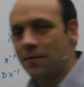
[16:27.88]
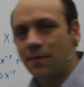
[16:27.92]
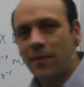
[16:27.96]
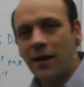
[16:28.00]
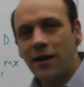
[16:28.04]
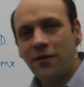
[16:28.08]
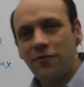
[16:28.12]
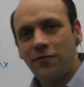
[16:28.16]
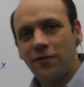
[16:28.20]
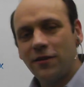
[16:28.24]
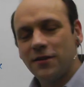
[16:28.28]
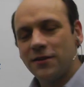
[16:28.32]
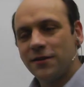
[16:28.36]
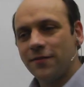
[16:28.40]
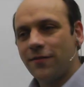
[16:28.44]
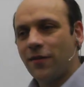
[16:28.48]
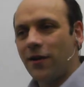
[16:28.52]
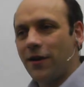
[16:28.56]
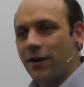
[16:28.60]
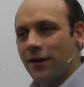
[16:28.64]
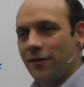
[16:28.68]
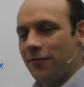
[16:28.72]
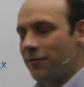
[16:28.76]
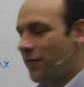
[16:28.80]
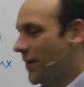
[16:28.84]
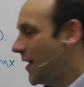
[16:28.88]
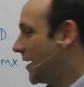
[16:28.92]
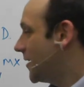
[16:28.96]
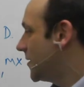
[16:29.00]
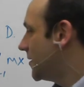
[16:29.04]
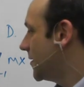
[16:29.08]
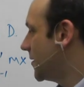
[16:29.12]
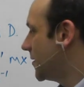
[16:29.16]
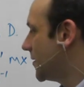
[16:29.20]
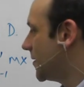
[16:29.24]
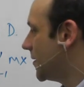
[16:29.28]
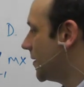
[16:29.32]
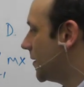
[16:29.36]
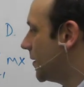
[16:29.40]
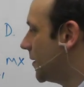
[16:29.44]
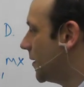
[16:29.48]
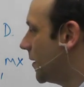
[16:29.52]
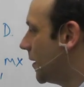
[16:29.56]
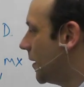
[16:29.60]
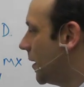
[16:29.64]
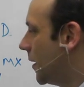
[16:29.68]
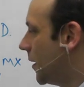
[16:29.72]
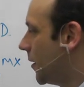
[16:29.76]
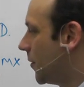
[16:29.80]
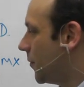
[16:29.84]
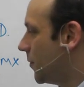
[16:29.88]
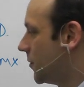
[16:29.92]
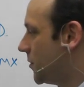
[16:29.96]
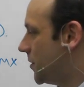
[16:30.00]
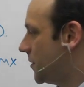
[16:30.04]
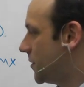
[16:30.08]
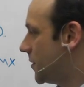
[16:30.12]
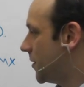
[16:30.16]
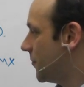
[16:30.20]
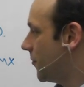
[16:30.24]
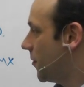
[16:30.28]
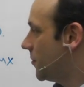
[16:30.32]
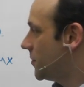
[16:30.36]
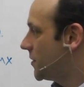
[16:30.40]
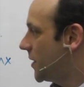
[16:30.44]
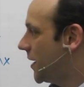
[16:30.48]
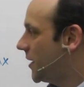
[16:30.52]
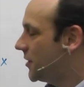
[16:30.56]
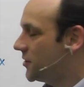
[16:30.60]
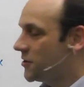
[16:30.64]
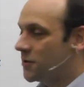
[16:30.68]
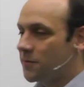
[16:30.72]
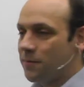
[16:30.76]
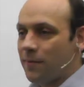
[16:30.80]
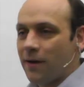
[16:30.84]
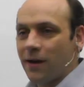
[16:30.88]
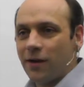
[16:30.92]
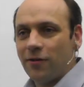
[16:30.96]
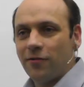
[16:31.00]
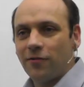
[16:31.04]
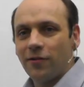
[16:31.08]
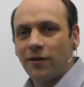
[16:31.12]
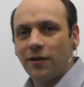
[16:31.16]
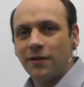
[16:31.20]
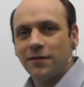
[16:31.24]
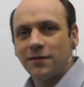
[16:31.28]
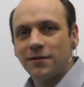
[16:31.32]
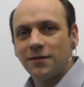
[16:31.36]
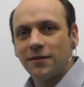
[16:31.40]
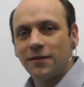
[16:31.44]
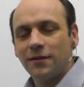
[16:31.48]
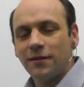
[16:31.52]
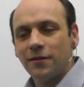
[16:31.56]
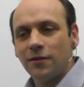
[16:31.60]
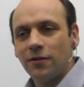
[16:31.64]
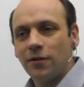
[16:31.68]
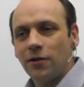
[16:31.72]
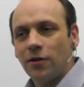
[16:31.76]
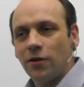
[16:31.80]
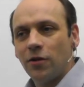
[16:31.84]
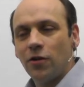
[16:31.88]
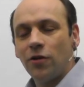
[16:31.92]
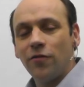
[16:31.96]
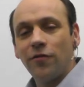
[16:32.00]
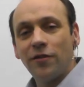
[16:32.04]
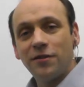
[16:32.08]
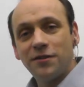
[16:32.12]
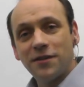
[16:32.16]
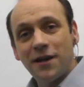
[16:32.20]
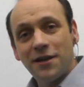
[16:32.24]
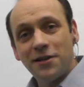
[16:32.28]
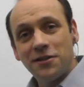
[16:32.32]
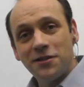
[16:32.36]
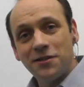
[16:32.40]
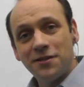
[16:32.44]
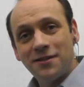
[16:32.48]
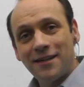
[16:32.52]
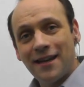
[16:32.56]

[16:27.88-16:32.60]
matrix of eigenvectors, which is the rotation matrix, or rotation